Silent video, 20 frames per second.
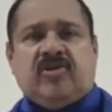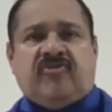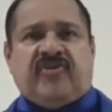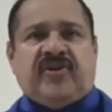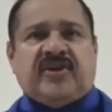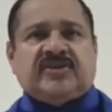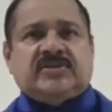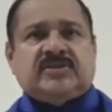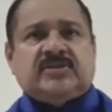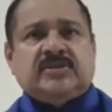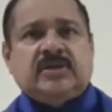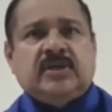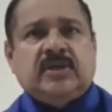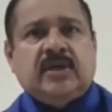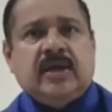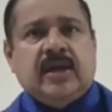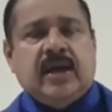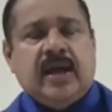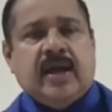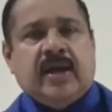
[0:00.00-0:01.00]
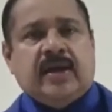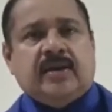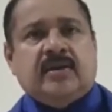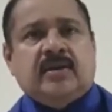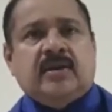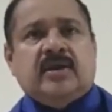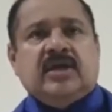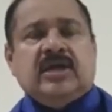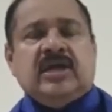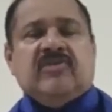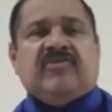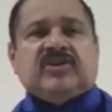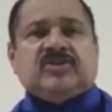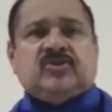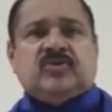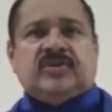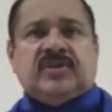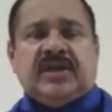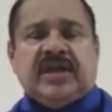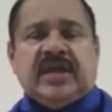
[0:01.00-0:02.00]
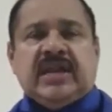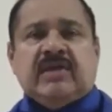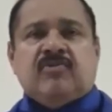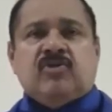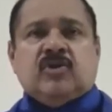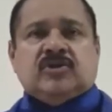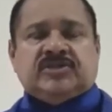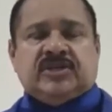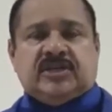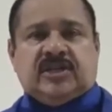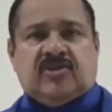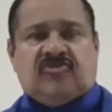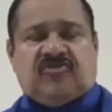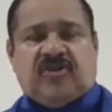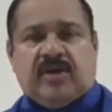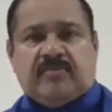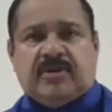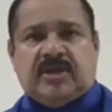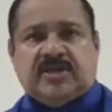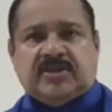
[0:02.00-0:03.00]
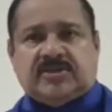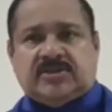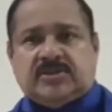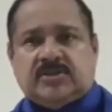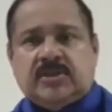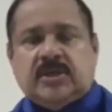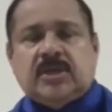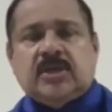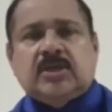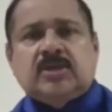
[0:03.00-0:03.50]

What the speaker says: effects, and effects on the individuals and their families.